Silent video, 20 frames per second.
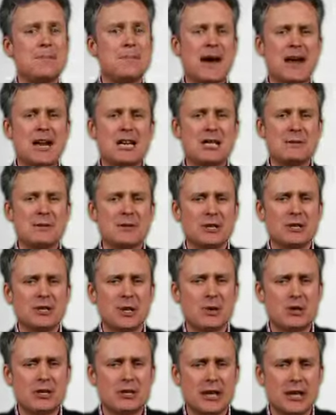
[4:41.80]
Management
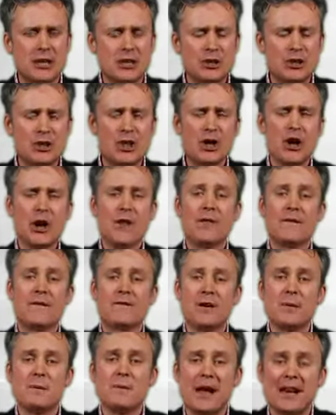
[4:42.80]
Association, the
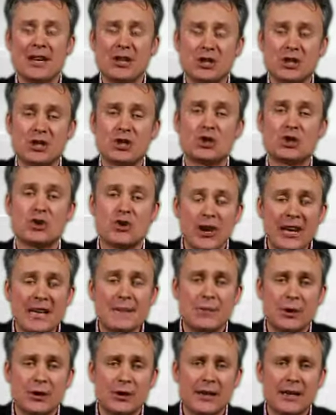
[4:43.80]
fund managers' trade
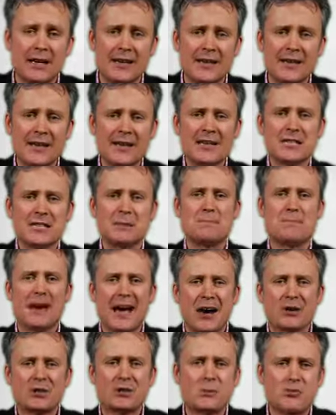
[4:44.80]
body, has
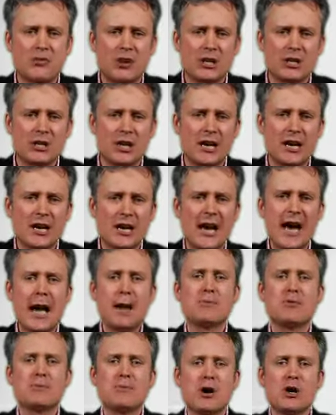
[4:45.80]
bowed to pressure
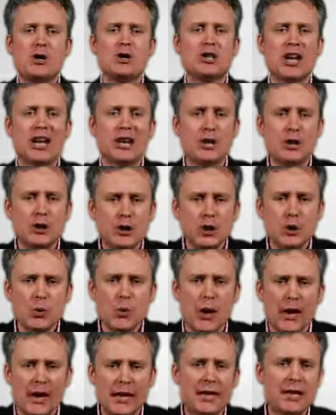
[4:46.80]
and proposed a new
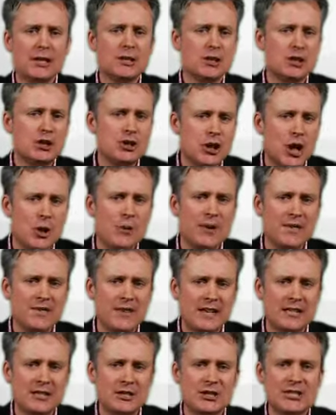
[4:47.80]
way to show
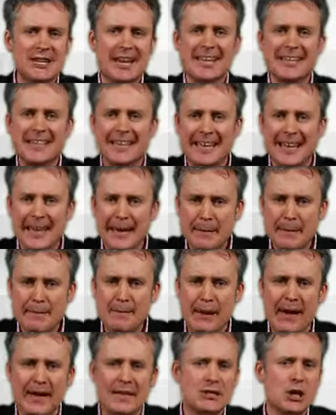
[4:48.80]
investors the
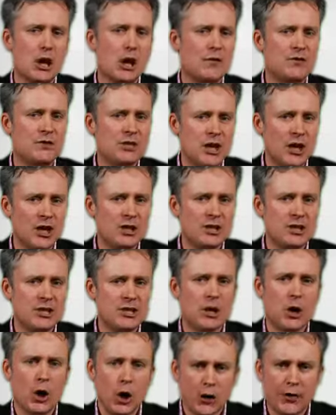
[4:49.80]
impact of charges
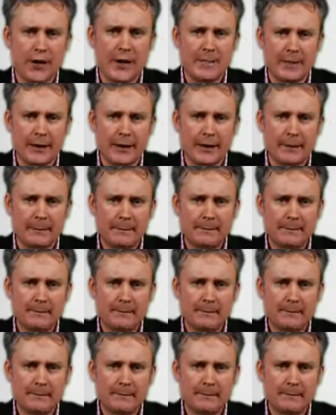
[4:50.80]
on their money.